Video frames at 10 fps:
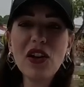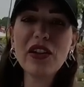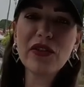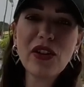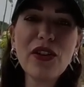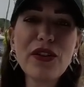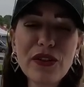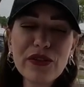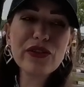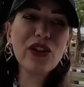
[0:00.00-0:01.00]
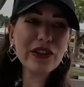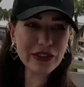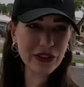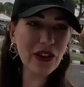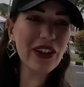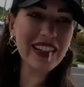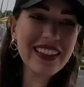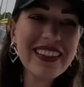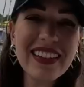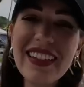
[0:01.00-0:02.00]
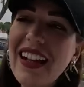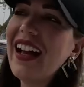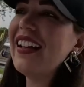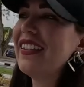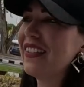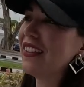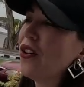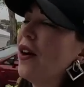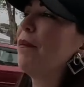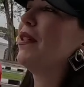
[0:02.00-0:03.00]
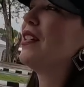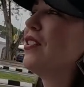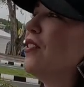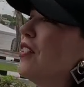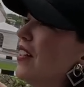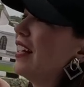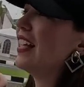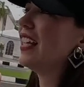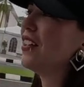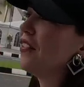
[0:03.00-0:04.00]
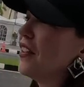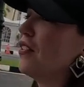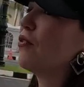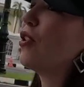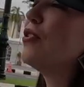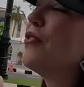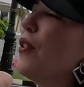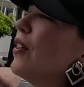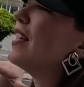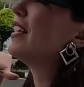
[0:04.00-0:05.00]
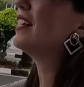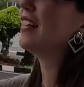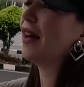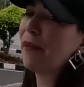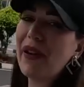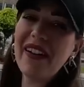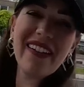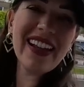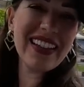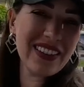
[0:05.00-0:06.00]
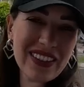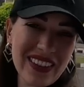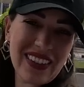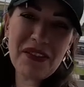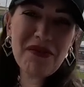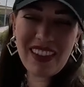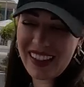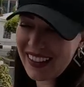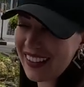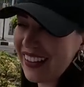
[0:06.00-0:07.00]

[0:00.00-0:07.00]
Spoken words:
gold Rolls Royce. I saw a picture of he on the Rolls Royce in a parade or something.